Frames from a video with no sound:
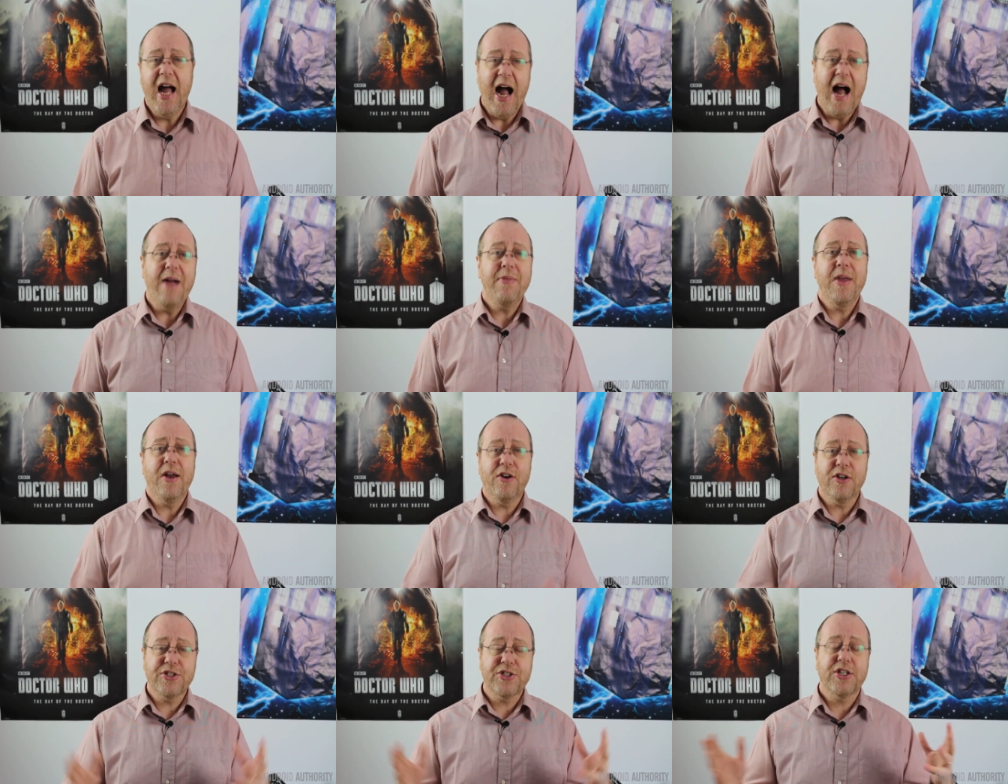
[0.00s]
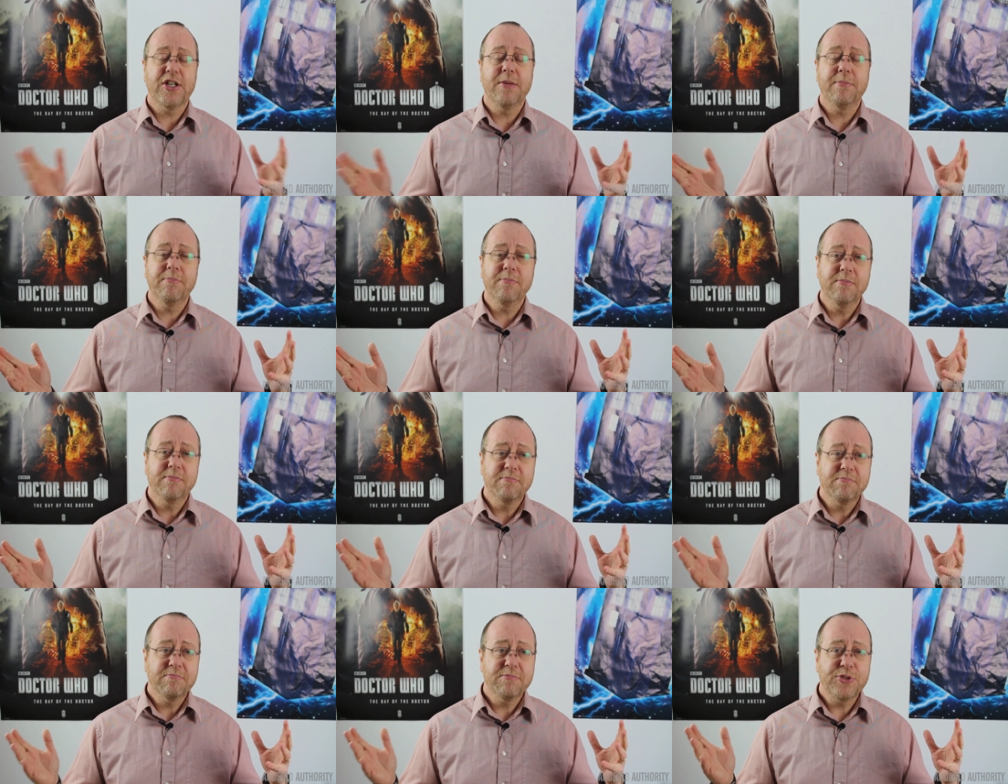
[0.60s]
And there are
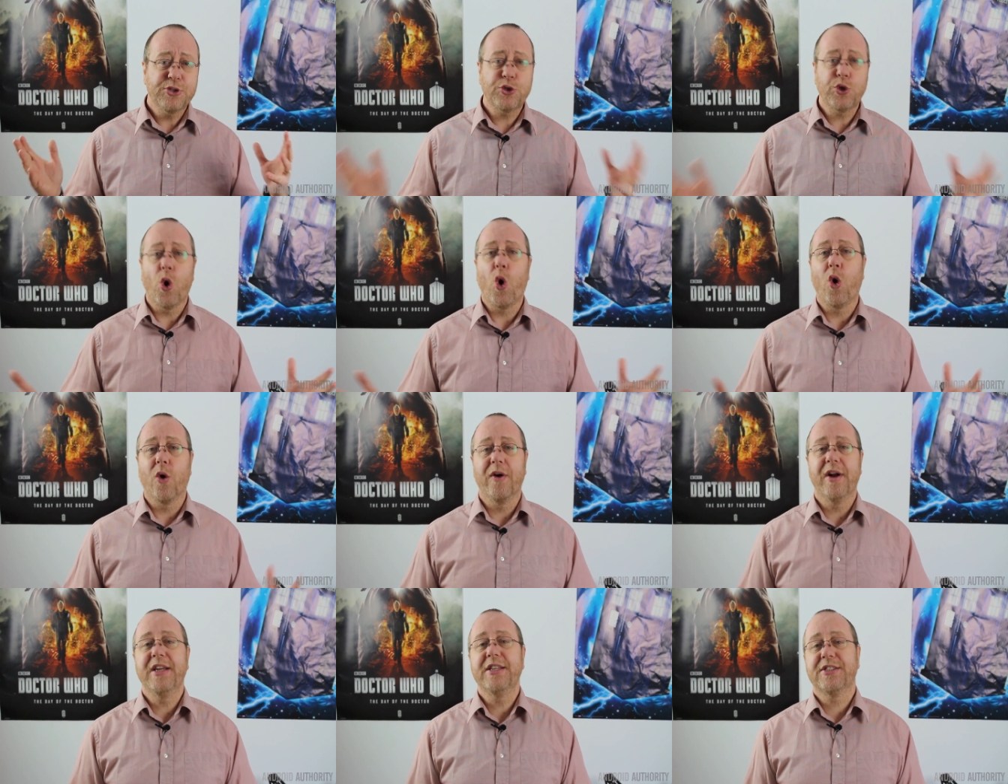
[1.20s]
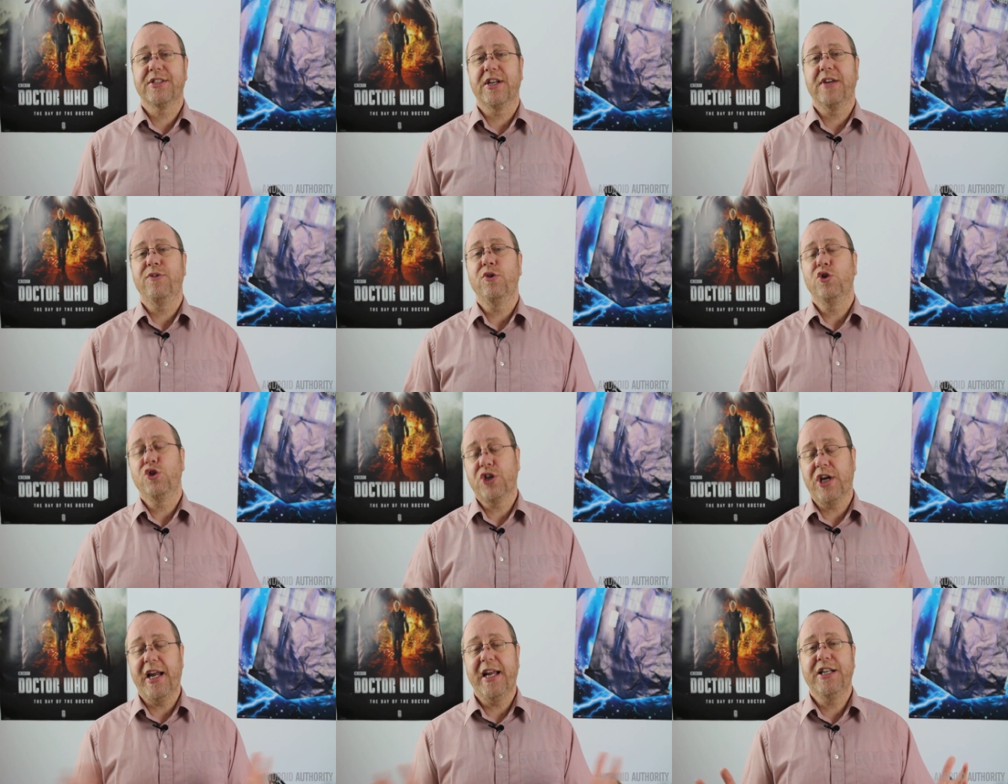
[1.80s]
some stories that if you
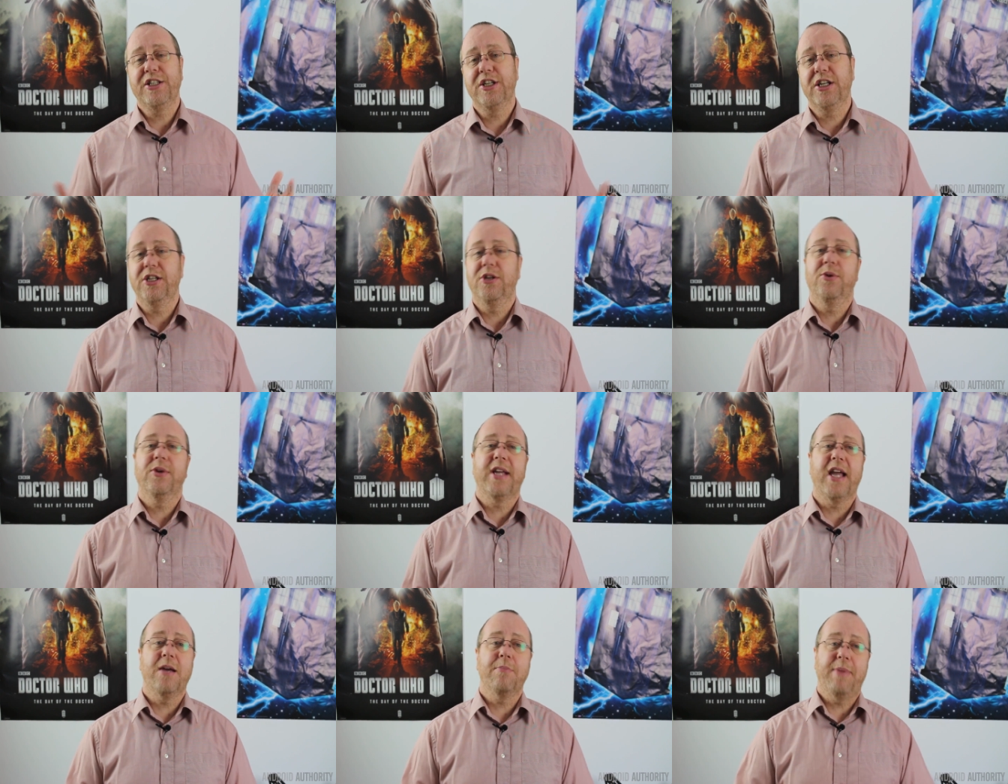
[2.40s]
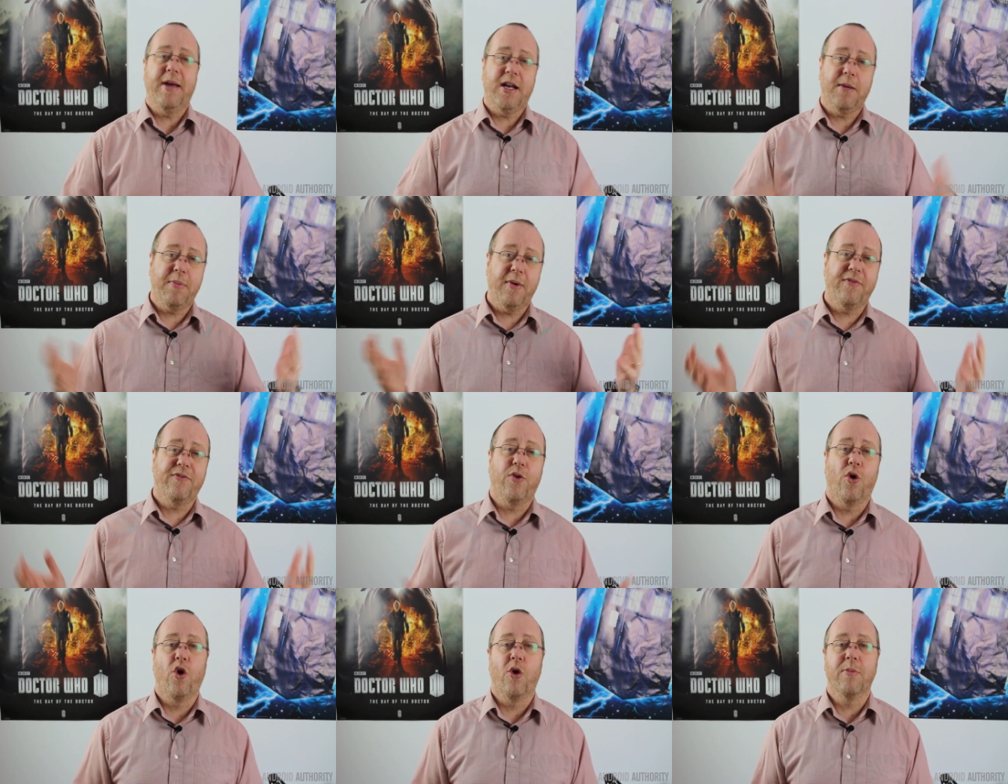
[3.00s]
change it you get better
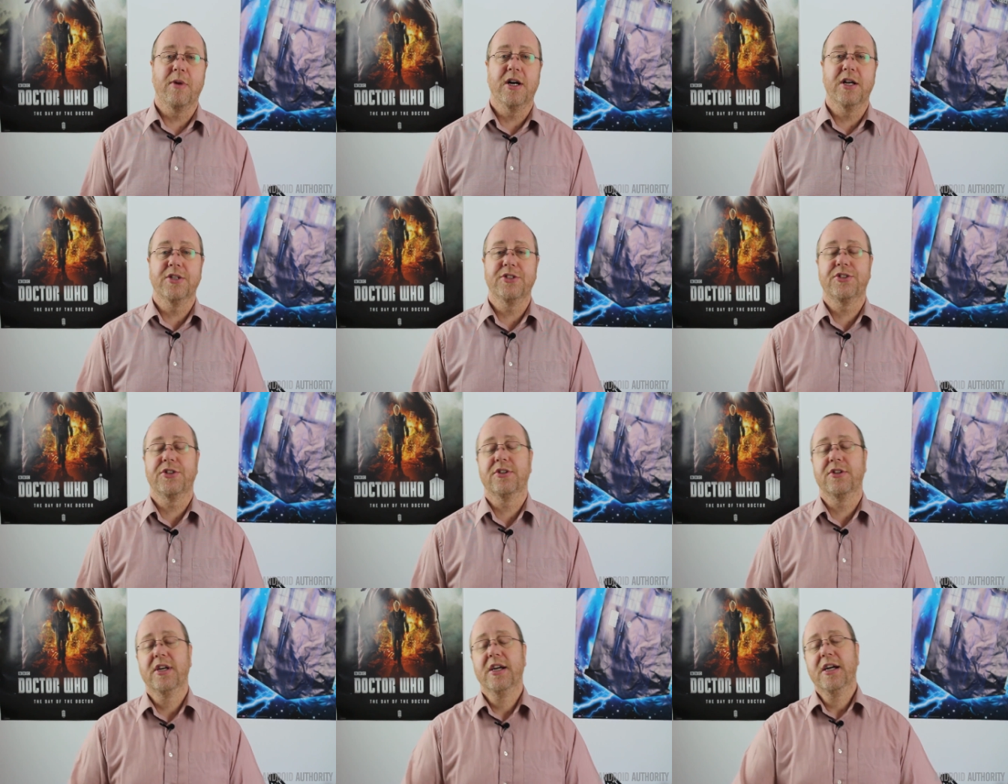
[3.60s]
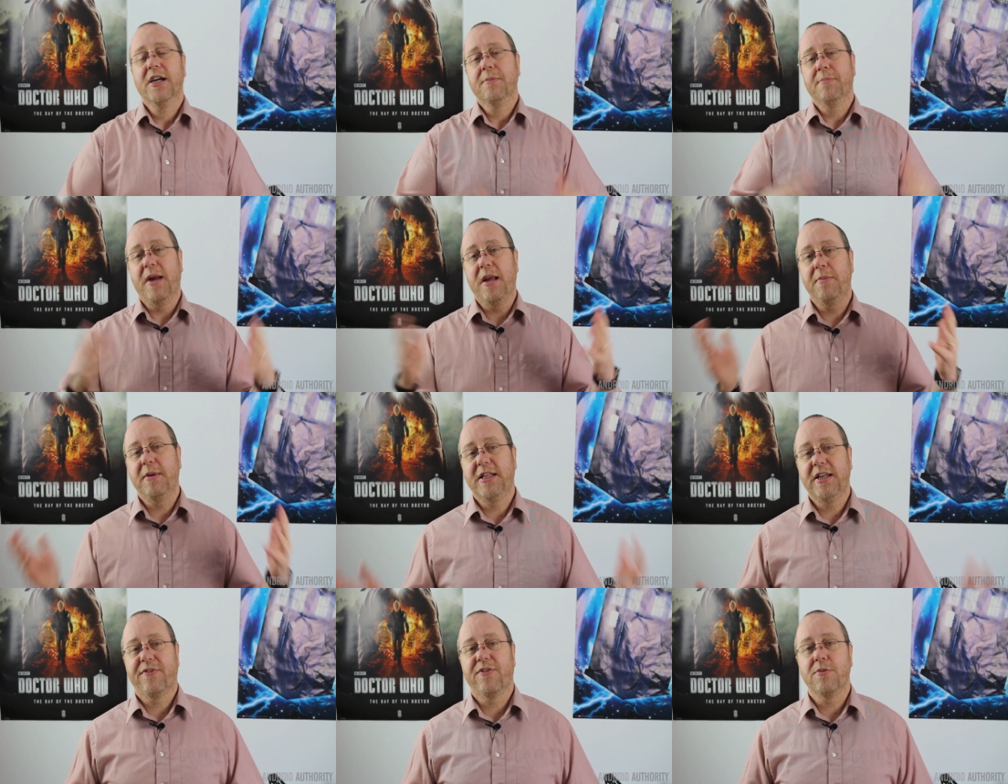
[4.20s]
performance and
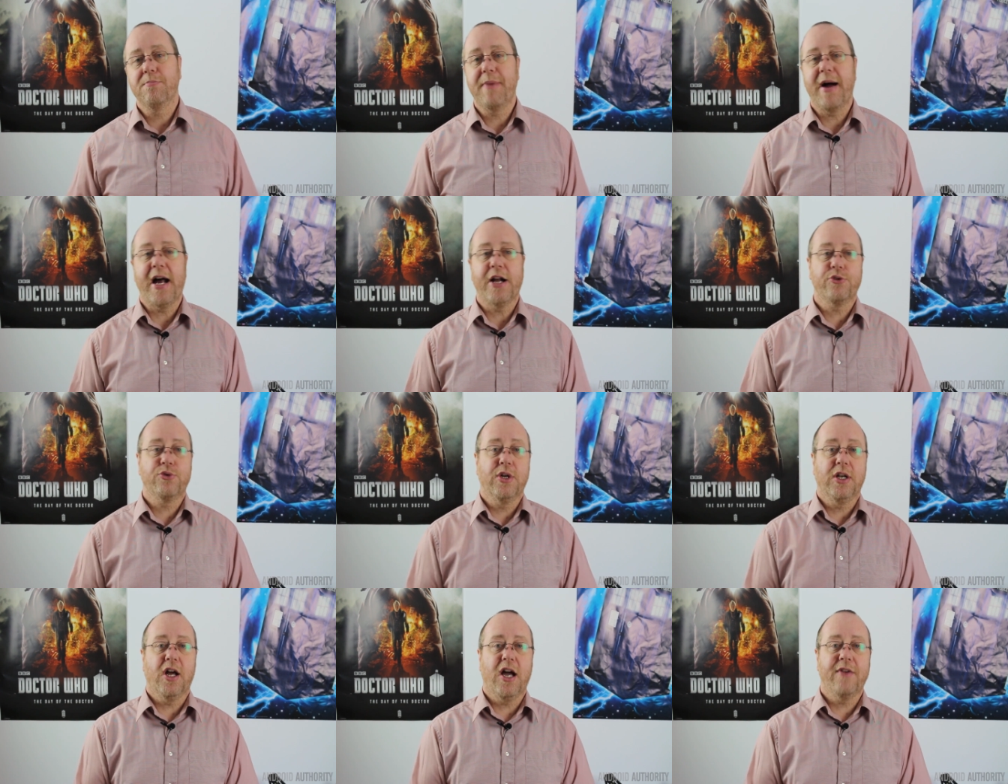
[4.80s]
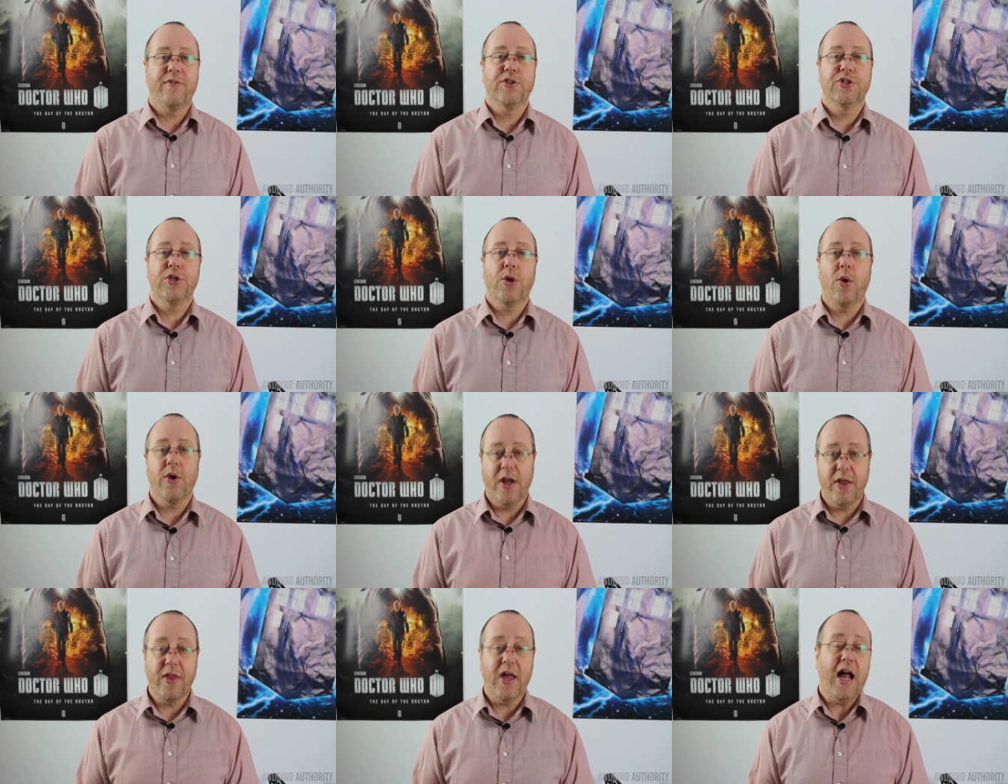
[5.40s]
maybe different battery life and so
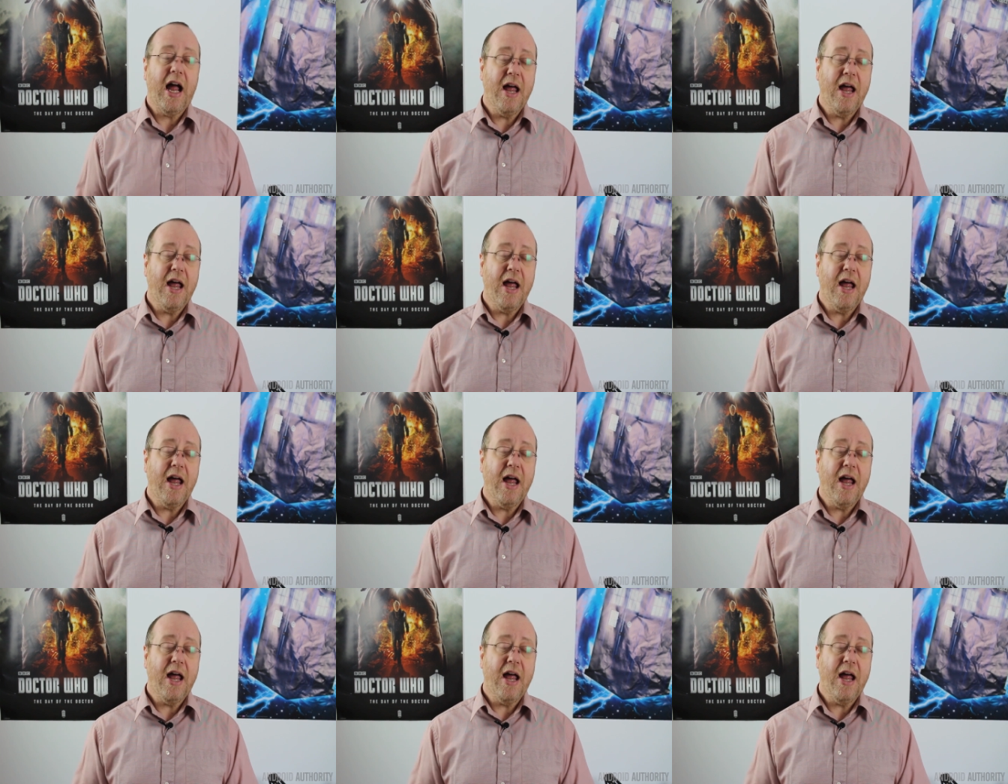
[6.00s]
on, and,